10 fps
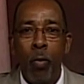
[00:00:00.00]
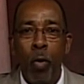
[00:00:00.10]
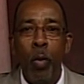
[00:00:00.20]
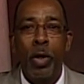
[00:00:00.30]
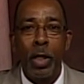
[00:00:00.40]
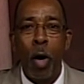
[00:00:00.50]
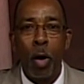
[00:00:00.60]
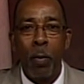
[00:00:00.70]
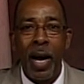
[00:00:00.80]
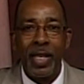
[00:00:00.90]
we would talk
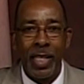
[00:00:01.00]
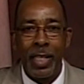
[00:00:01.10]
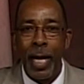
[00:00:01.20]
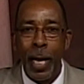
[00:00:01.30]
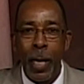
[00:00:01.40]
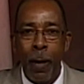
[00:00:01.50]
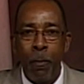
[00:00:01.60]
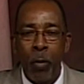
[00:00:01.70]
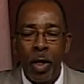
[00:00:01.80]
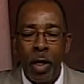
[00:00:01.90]
about today,
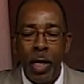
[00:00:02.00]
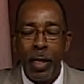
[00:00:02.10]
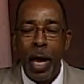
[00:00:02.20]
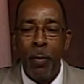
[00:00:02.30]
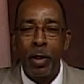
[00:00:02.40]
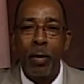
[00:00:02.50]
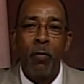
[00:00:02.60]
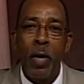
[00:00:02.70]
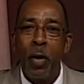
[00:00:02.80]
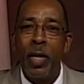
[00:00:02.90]
He gave me some
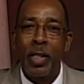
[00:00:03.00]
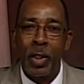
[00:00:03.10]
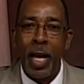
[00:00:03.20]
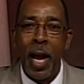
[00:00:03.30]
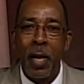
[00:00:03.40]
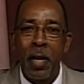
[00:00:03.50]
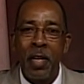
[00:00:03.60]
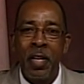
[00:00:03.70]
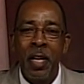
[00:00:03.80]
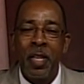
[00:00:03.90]
very
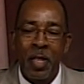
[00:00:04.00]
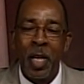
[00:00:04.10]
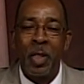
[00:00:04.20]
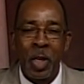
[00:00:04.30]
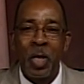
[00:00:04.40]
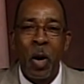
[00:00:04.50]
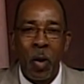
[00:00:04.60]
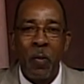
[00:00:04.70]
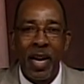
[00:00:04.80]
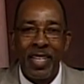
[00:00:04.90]
exciting things to talk
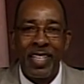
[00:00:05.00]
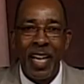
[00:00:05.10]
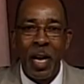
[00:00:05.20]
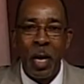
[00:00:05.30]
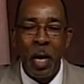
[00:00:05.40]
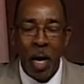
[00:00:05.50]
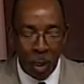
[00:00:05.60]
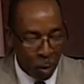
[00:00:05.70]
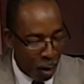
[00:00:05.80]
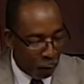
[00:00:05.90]
about today.
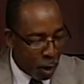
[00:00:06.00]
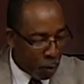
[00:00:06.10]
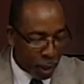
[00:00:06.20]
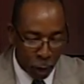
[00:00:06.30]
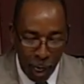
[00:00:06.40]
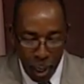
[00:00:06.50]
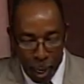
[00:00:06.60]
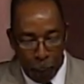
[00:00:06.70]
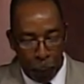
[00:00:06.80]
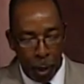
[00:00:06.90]
And so I'm very excited, and
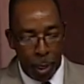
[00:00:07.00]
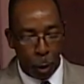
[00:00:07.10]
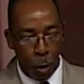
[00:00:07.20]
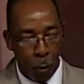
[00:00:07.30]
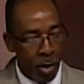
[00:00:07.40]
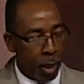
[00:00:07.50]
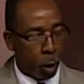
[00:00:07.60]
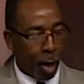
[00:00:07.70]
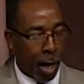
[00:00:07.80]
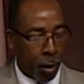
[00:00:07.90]
I pray that you'll be
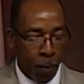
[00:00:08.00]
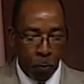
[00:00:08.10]
excited